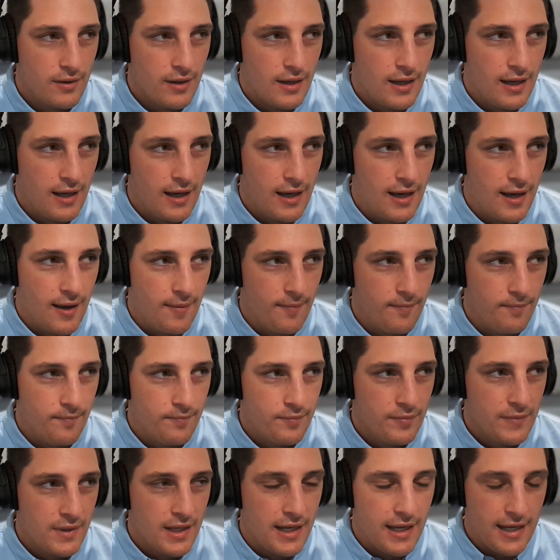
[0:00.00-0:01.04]
um,
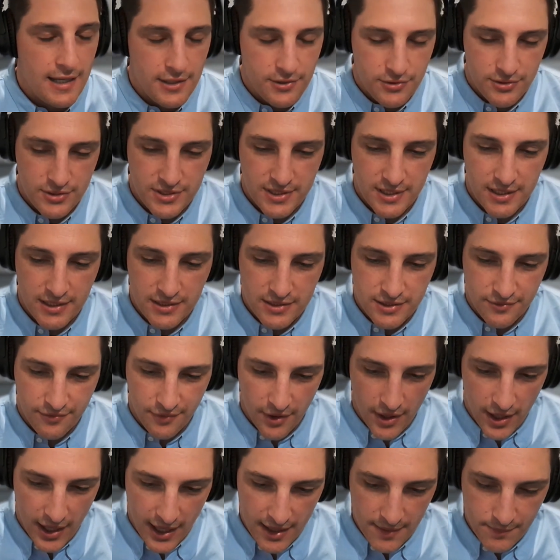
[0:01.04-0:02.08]
interesting
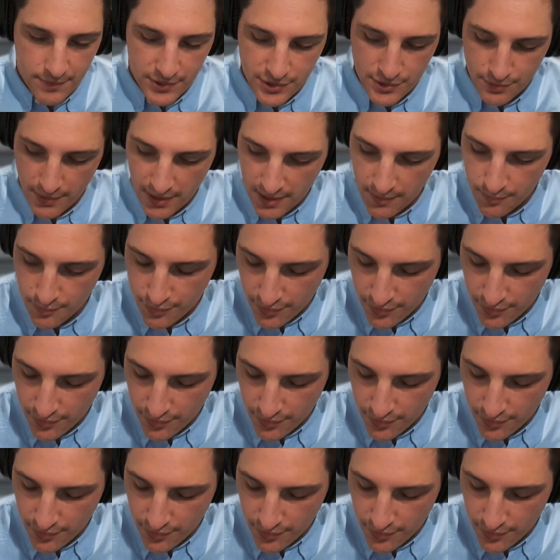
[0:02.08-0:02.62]
divide between